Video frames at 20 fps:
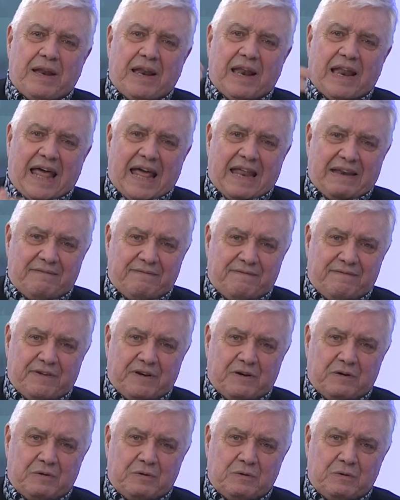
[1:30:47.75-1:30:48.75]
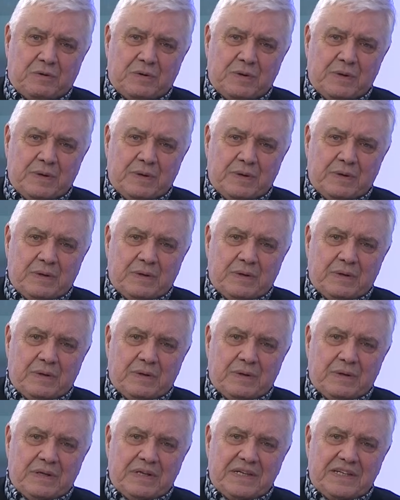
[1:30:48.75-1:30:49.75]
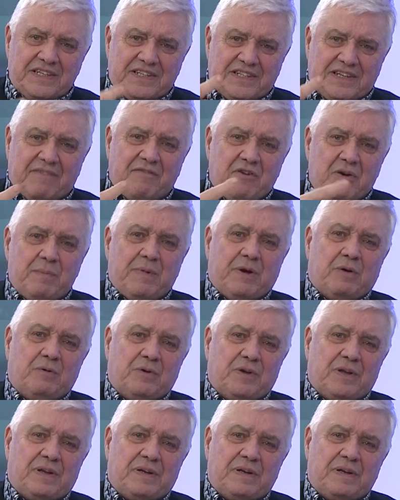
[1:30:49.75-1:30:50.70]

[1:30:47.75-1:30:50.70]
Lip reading: landfill. 7 million.